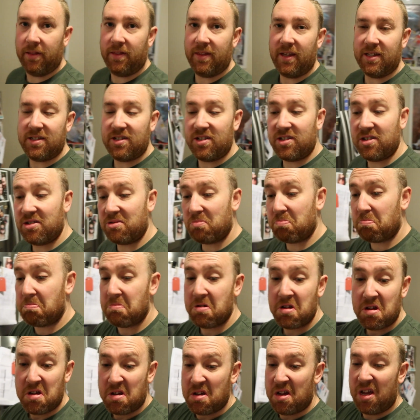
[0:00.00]

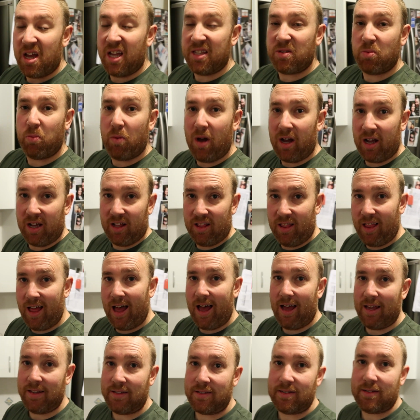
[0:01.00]
That's one
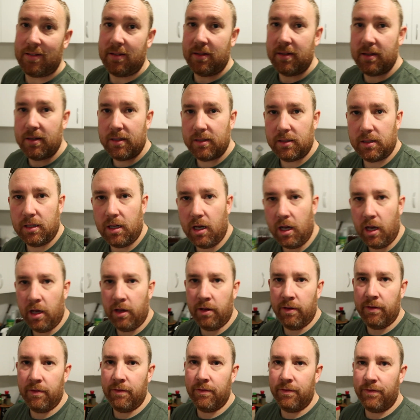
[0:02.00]
glass
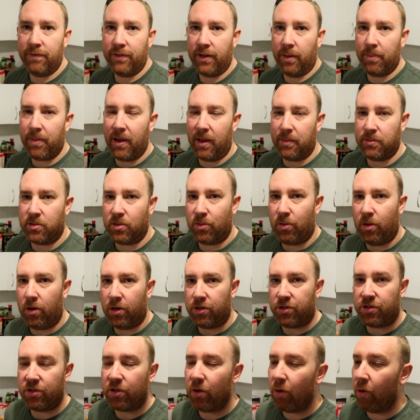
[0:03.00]
of your pub
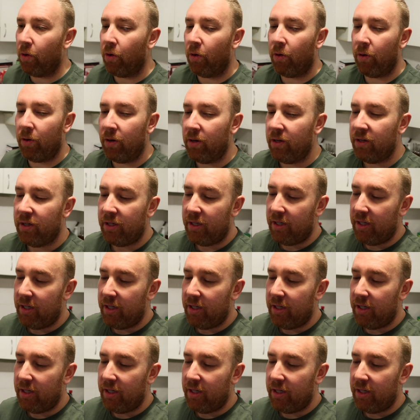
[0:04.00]
squash or